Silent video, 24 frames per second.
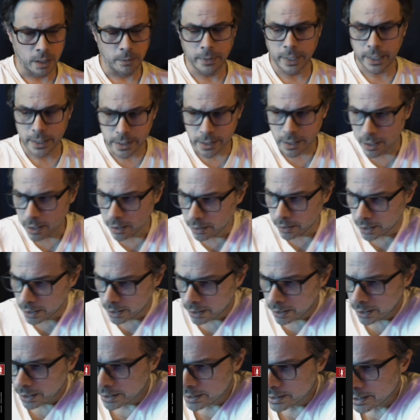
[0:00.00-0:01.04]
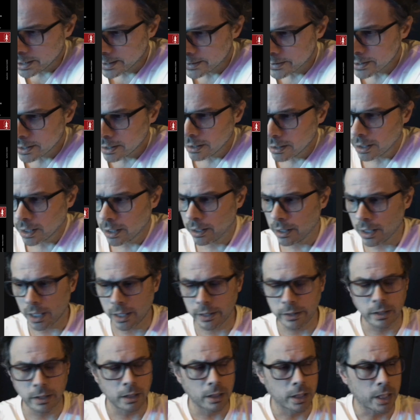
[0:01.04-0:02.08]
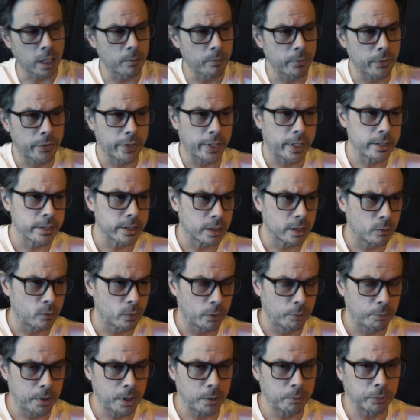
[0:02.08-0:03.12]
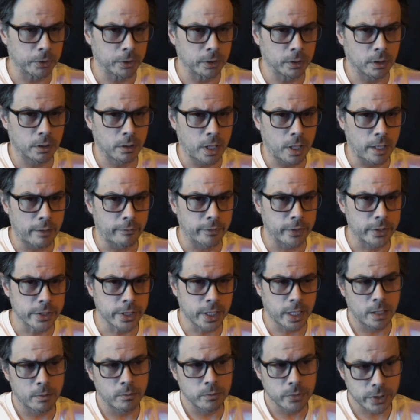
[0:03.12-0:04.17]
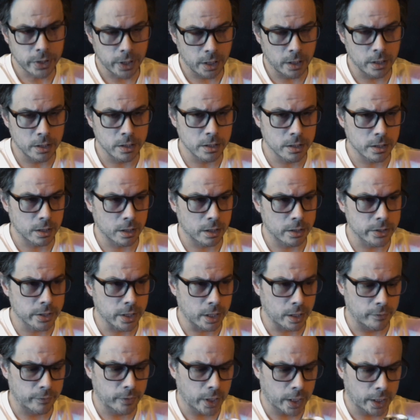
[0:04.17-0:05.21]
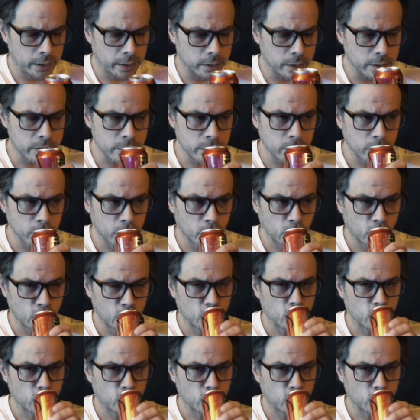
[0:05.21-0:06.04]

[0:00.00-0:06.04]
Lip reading: And I'm not saying that it doesn't. I think empathizing with people oftentimes is a sign of kindness.